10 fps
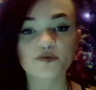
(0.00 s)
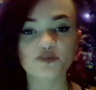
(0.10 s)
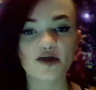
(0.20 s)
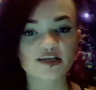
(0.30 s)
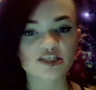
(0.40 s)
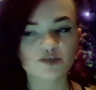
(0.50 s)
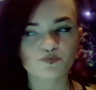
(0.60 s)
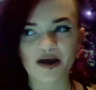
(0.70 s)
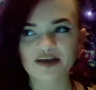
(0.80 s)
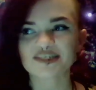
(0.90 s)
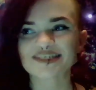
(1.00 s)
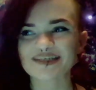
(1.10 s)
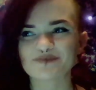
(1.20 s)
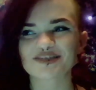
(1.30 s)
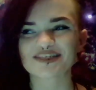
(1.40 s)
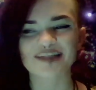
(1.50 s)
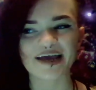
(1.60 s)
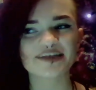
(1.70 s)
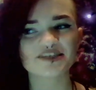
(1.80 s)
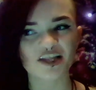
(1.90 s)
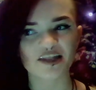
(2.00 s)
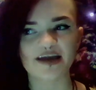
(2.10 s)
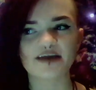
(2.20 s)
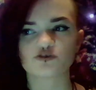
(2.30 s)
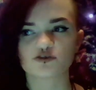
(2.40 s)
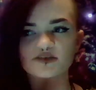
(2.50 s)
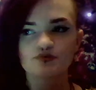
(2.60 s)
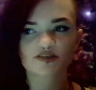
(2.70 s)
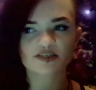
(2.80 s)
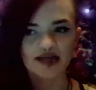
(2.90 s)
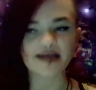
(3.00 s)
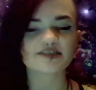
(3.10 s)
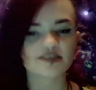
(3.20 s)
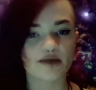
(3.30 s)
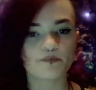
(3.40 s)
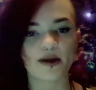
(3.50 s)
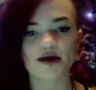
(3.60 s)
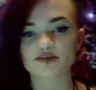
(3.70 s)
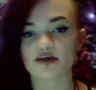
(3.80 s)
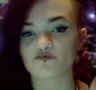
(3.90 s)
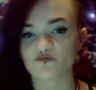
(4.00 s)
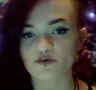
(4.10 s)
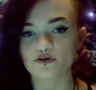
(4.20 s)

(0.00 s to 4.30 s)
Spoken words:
but expect some slight delays or some slight setbacks at